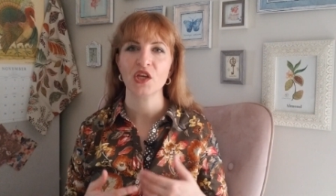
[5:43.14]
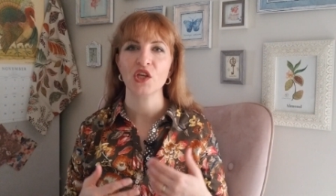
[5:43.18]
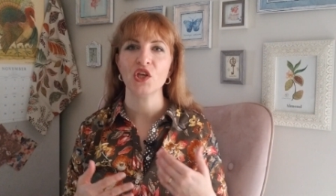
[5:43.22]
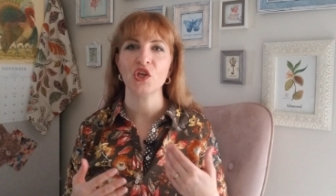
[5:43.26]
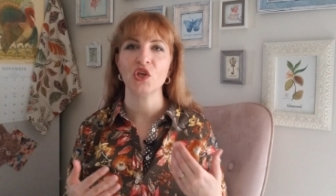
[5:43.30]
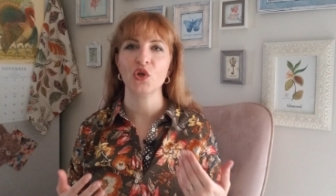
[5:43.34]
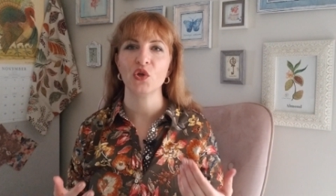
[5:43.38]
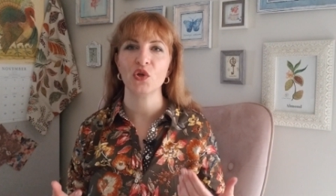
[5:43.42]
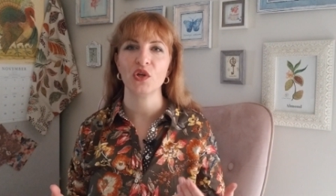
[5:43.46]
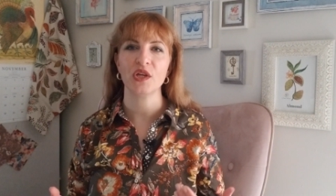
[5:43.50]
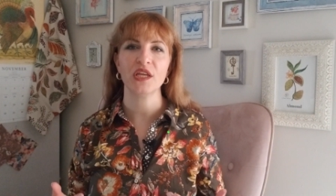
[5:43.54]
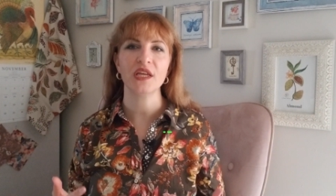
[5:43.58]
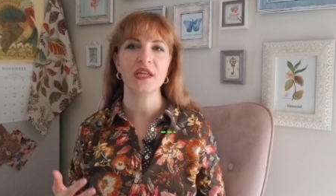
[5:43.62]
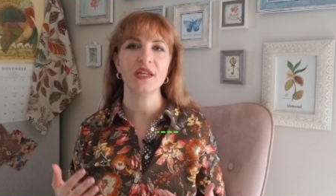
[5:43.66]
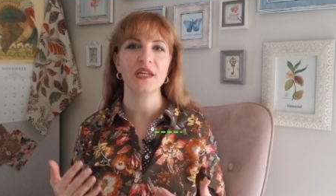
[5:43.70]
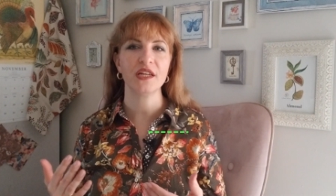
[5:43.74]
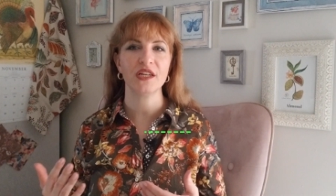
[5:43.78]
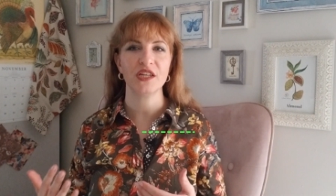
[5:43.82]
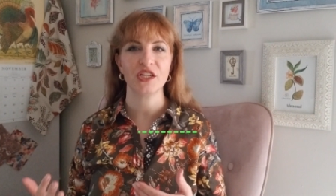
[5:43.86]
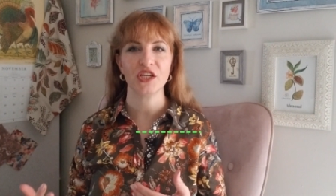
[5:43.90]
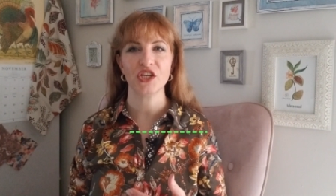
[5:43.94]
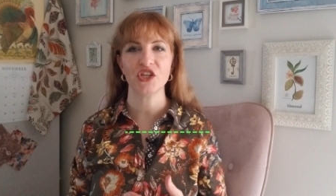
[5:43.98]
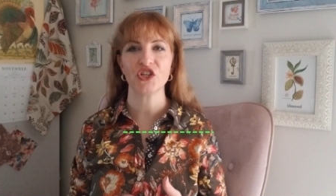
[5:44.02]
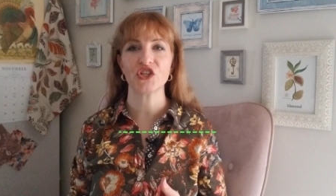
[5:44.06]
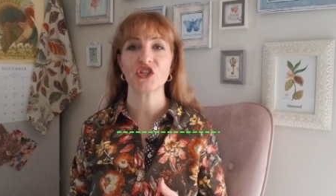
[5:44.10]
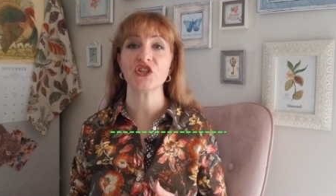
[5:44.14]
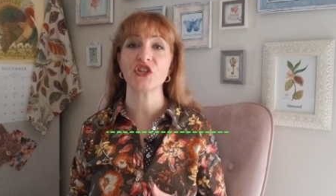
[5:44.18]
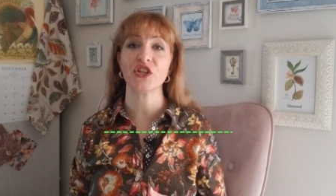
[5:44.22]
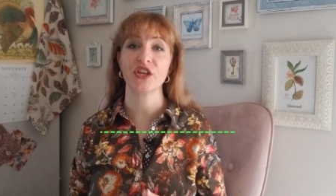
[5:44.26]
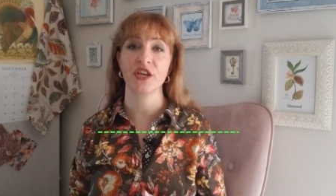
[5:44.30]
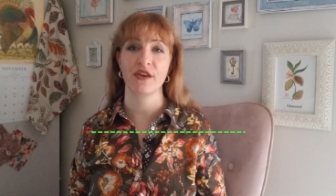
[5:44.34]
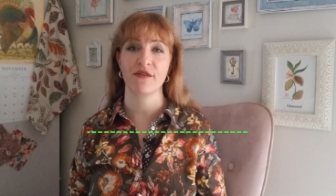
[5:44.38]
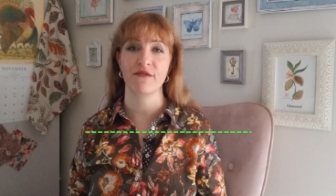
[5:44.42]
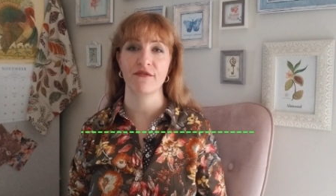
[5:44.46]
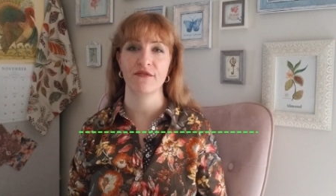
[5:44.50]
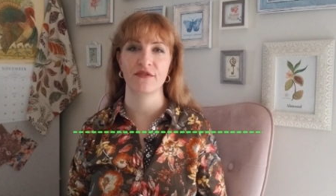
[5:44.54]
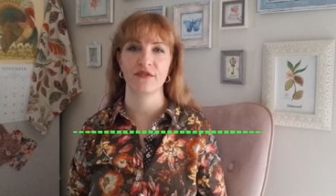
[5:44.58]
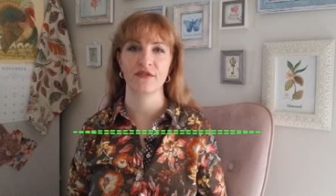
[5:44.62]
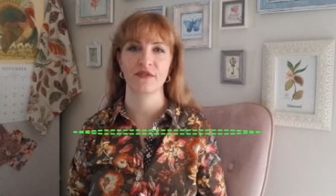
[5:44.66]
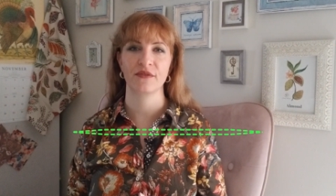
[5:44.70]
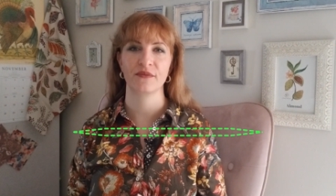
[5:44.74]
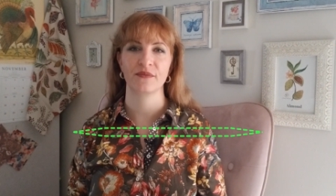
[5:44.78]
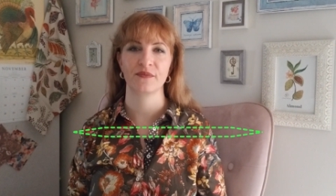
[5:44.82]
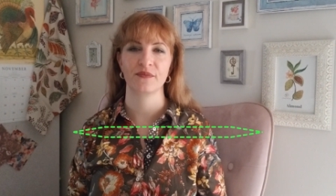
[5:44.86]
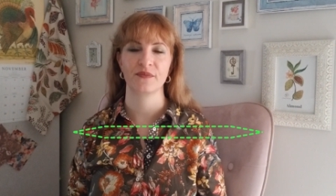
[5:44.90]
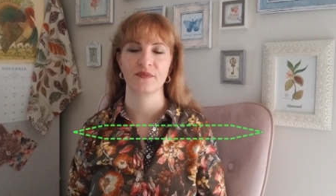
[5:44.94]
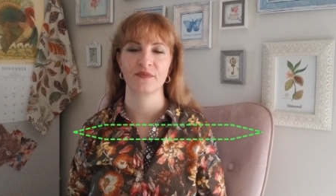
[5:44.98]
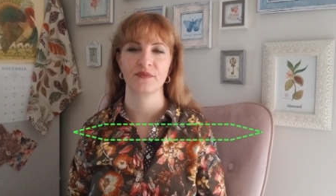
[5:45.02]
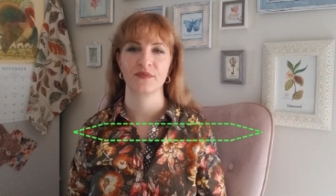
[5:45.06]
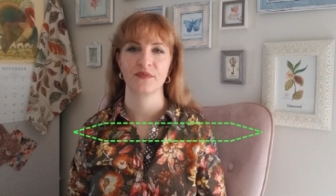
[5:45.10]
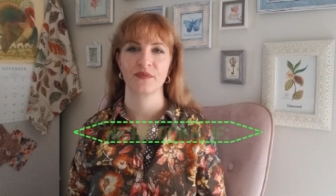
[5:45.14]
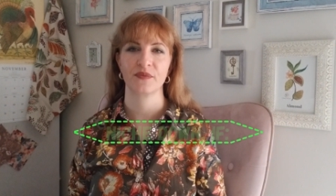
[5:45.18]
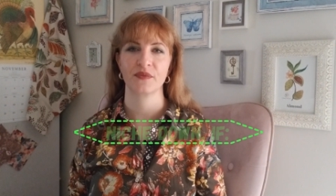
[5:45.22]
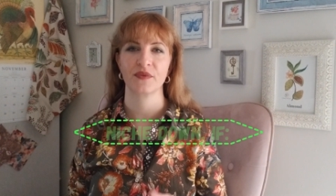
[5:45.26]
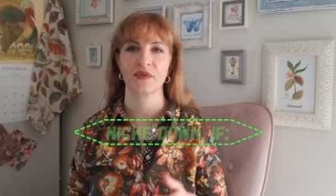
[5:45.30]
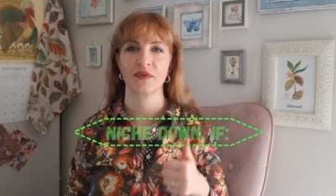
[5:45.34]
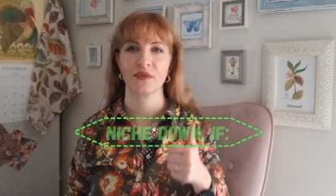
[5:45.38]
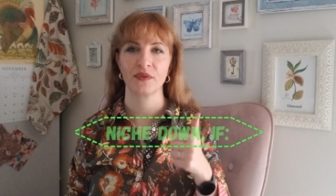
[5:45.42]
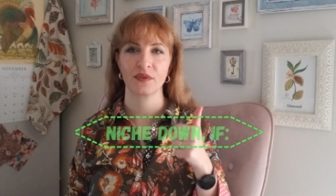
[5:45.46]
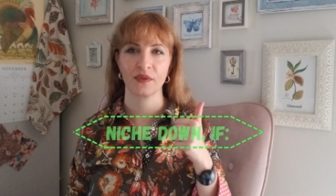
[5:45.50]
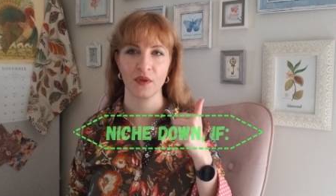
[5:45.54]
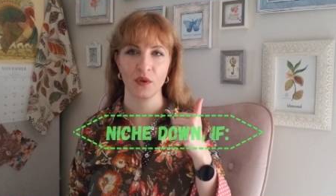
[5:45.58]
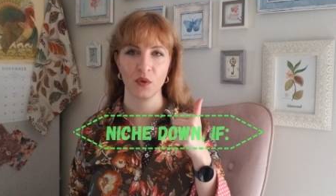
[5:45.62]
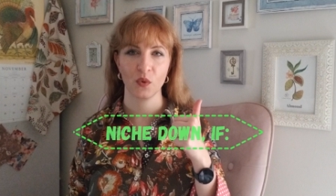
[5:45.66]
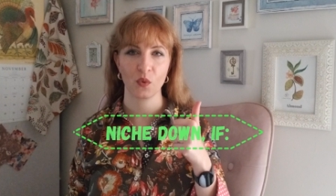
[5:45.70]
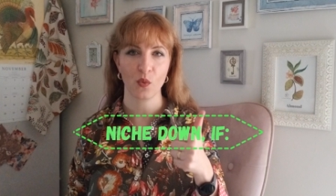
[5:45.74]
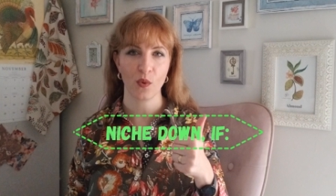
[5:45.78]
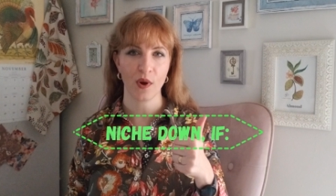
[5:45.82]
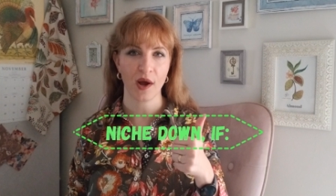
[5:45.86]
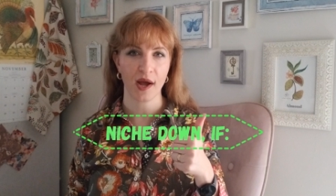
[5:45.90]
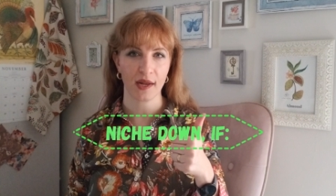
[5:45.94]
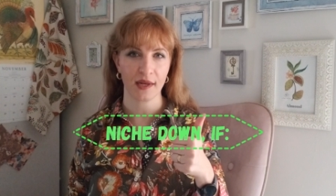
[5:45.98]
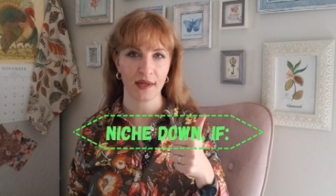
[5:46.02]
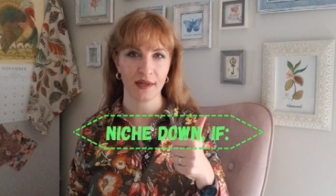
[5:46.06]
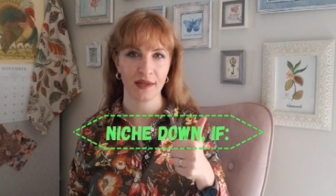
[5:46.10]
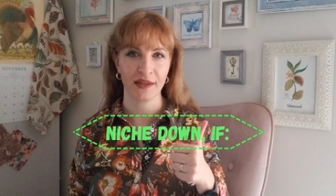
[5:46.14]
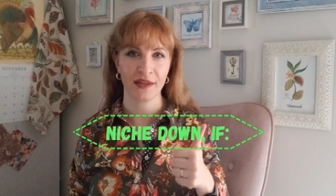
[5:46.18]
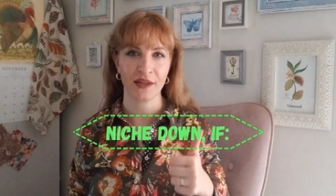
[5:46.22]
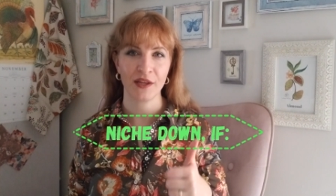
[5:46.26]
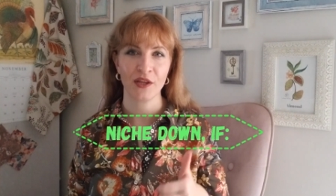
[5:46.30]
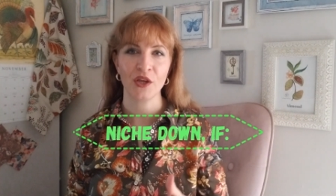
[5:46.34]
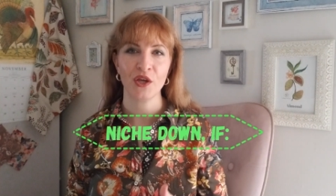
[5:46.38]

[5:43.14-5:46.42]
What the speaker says: You need a niche if 1.